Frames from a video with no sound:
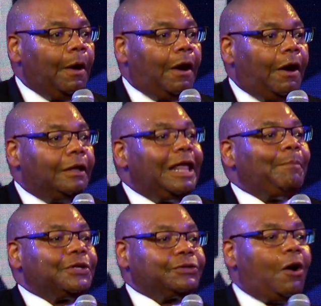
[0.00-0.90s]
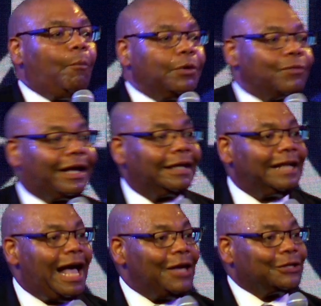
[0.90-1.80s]
Uh, let me start with
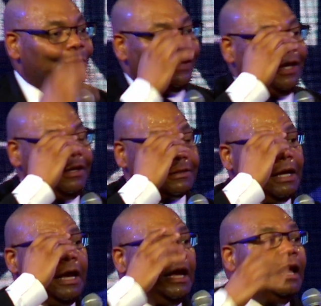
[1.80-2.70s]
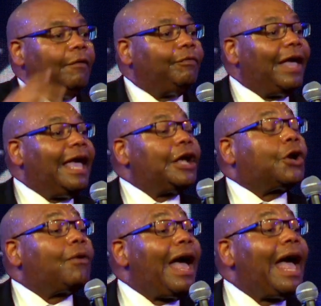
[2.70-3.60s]
recognize who he is. They
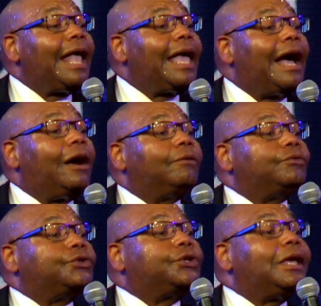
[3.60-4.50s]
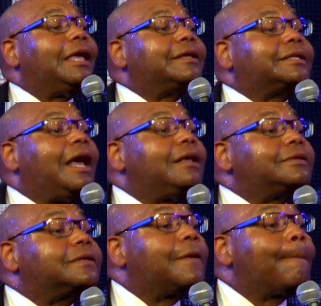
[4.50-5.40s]
cry out, Jesus,